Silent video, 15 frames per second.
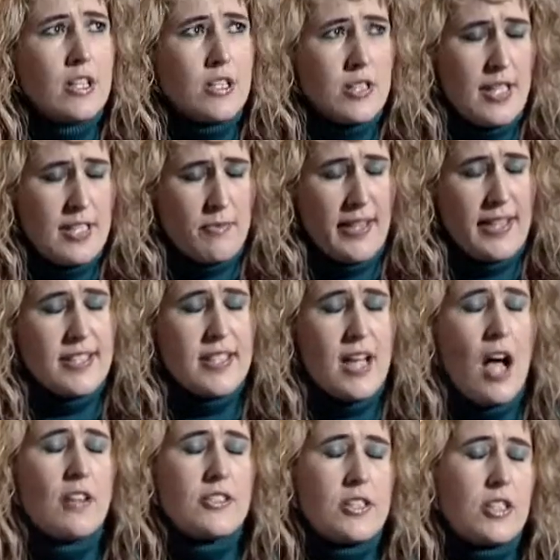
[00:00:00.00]
So that's when I
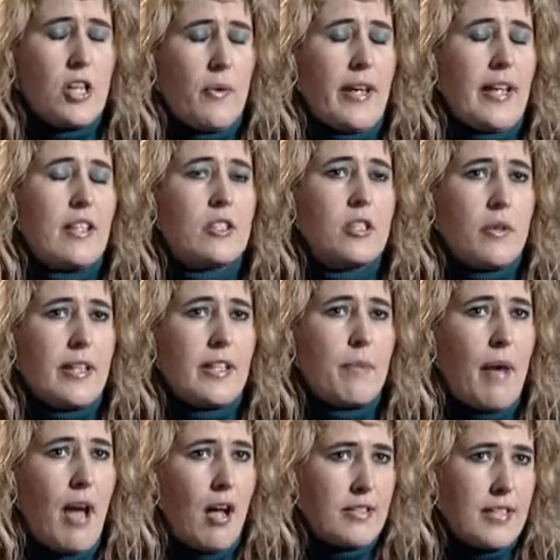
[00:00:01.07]
started going and doing the
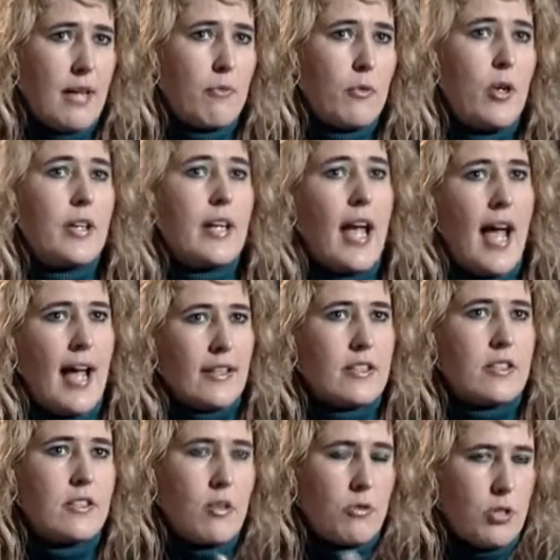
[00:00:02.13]
part-time work at
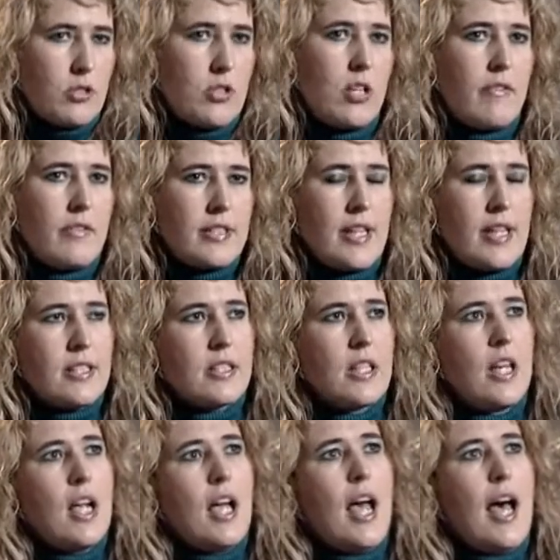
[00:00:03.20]
social services,
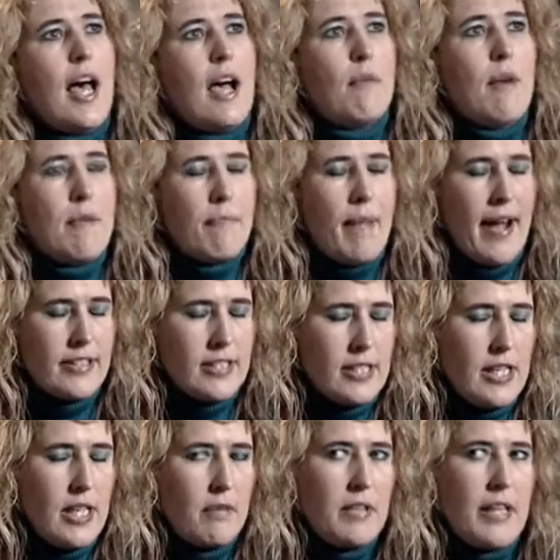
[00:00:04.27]
went back to
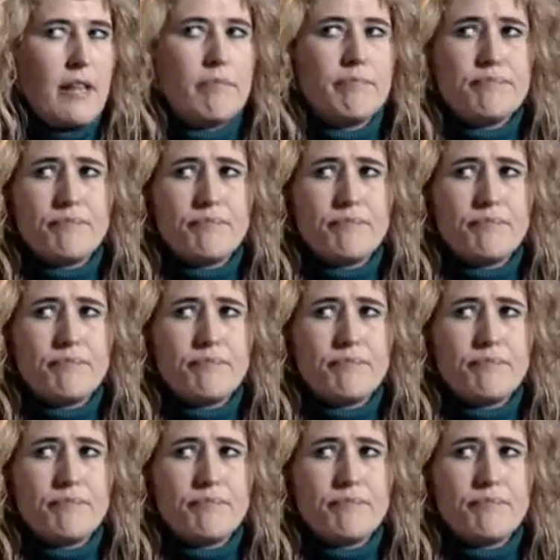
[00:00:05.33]
uni.